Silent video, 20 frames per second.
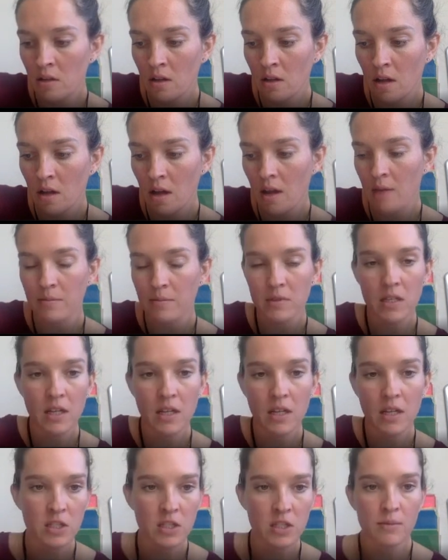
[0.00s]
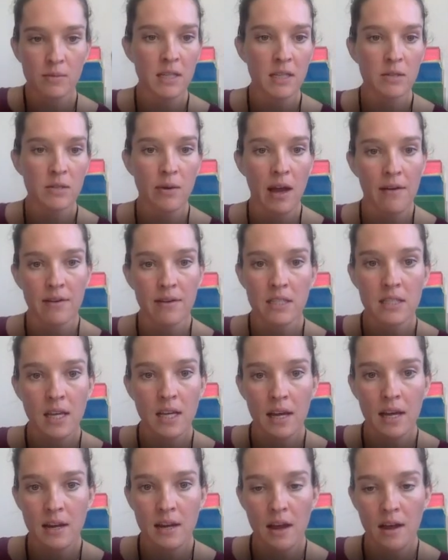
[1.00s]
So that just means we have a
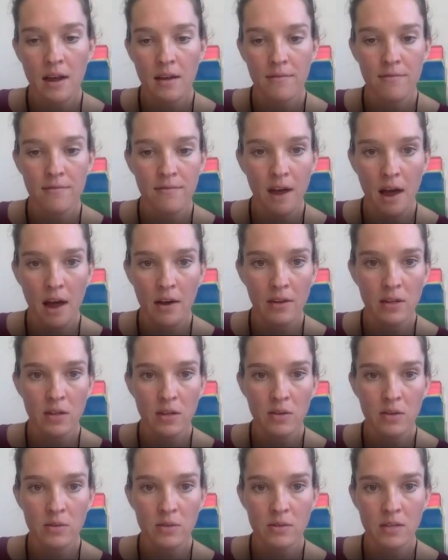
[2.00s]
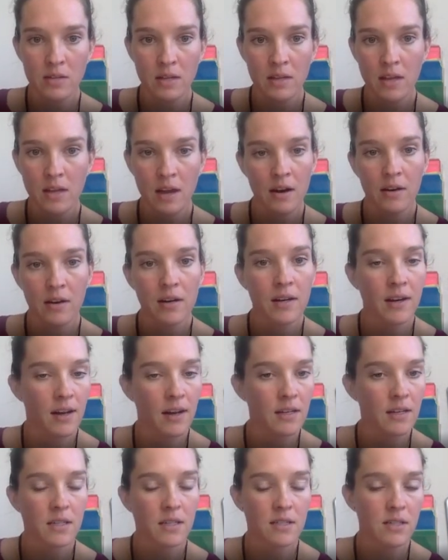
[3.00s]
set of values that are
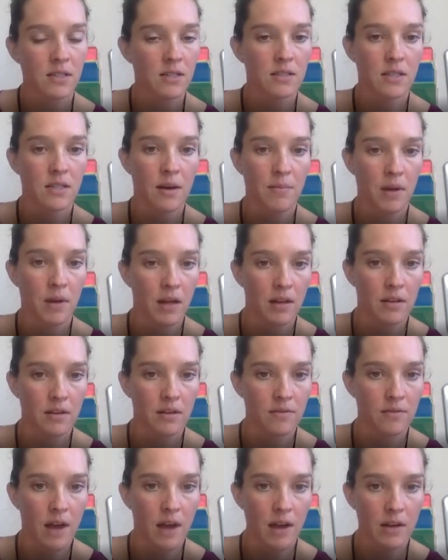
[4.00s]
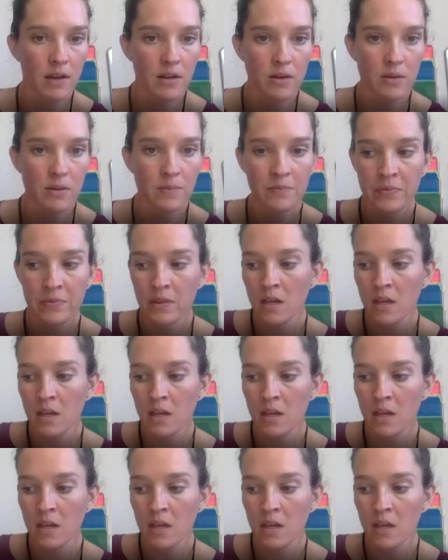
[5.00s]
connected to some other value.